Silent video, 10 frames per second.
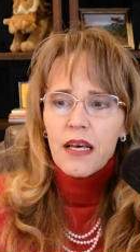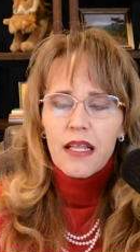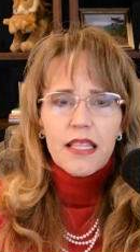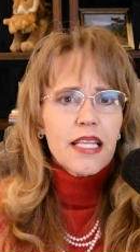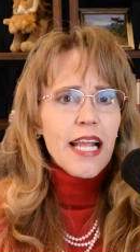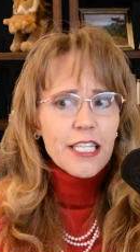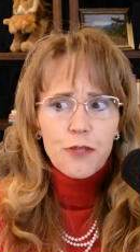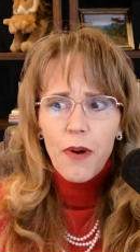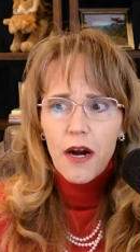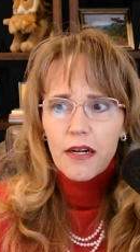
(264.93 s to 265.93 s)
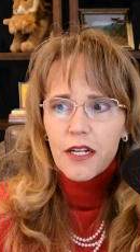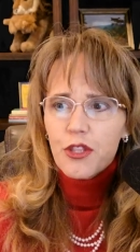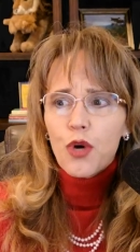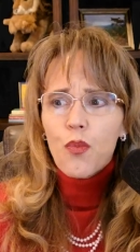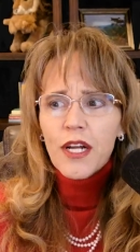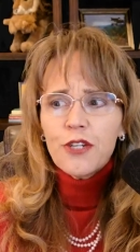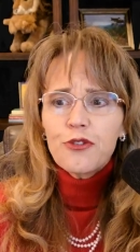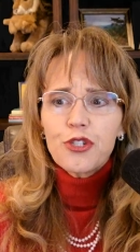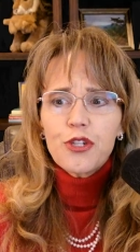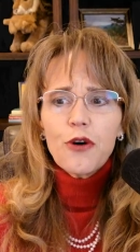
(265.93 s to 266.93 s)
The next part, the one who
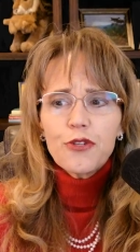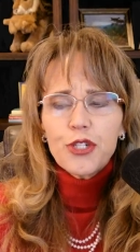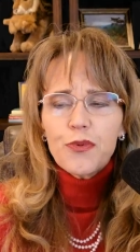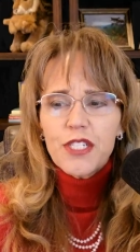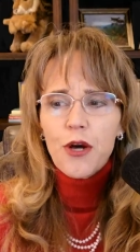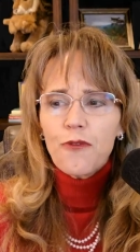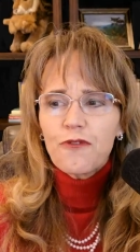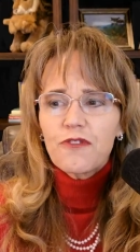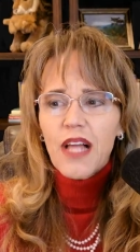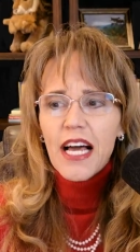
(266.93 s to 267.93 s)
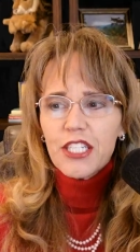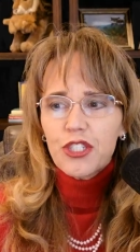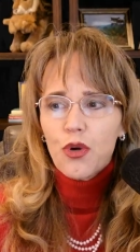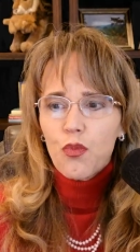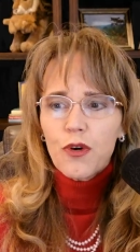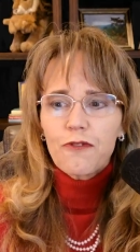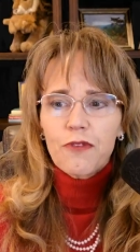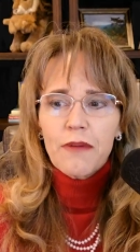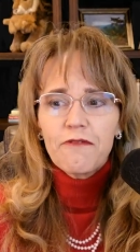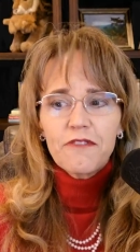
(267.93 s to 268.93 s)
sows to his own flesh will from
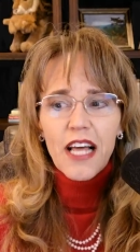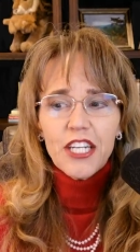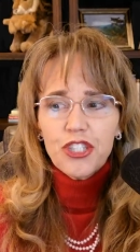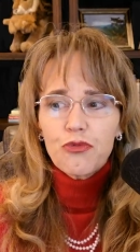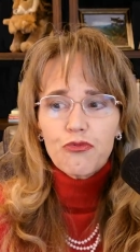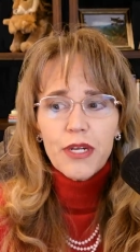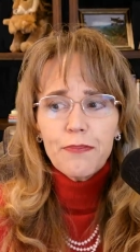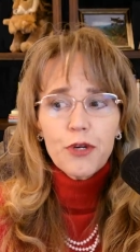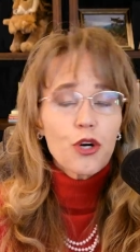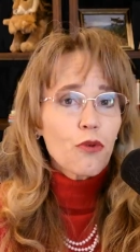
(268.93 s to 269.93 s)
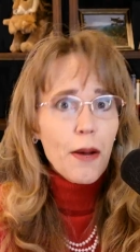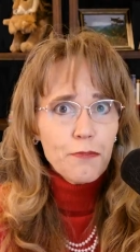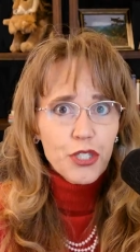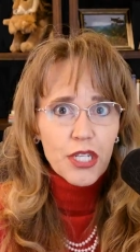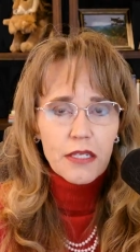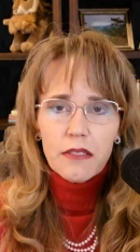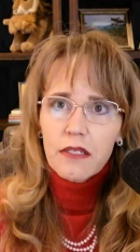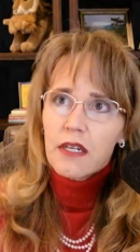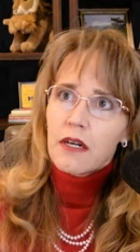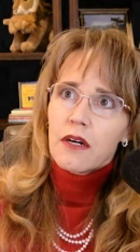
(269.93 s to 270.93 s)
flesh reap corruption.
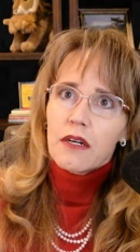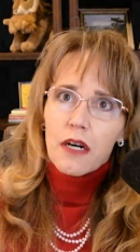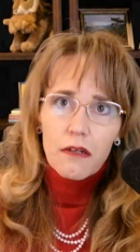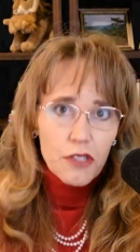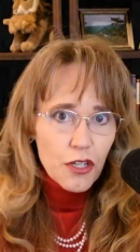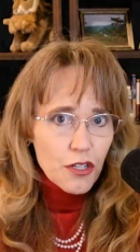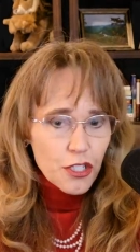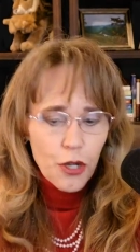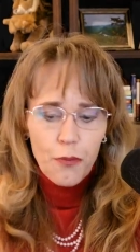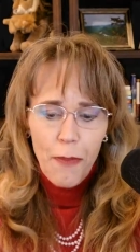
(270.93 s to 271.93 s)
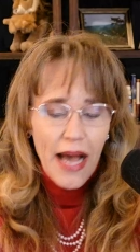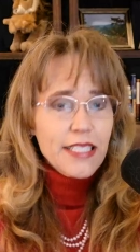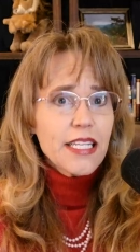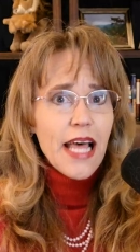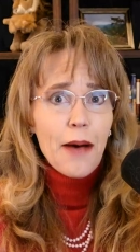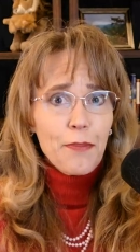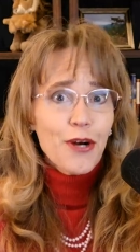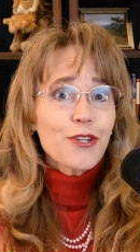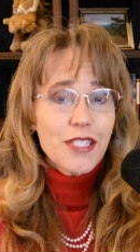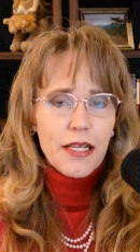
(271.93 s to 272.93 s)
So back to that
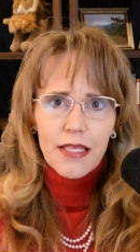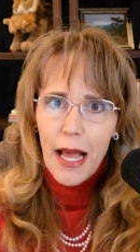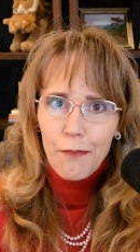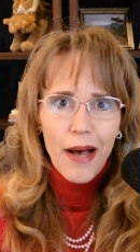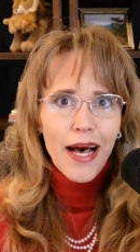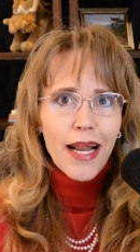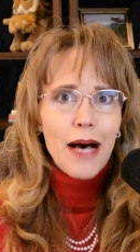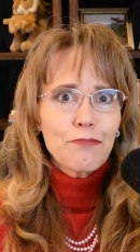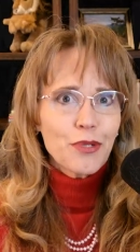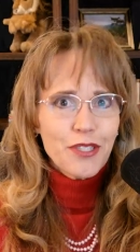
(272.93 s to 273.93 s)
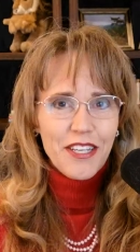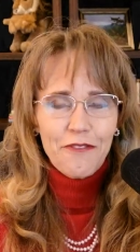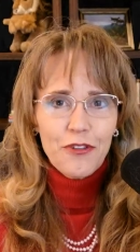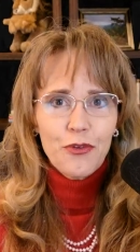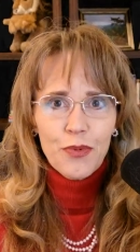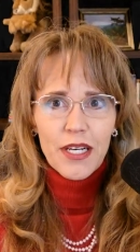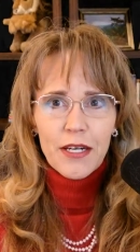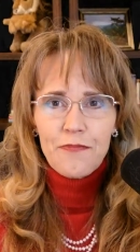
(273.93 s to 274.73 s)
person, that bad apple, if you will.